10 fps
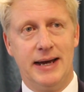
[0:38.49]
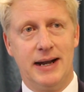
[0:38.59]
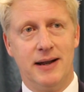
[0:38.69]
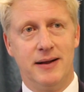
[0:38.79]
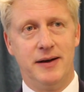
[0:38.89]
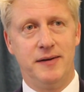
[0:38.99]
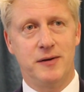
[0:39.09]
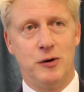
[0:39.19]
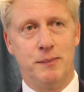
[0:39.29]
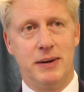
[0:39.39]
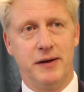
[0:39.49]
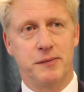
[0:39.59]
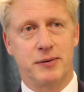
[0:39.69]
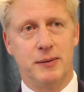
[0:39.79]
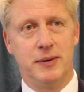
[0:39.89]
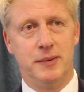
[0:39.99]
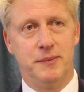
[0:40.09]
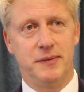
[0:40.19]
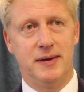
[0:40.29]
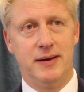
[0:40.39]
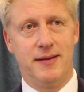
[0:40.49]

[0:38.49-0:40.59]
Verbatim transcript: analyze complex problems,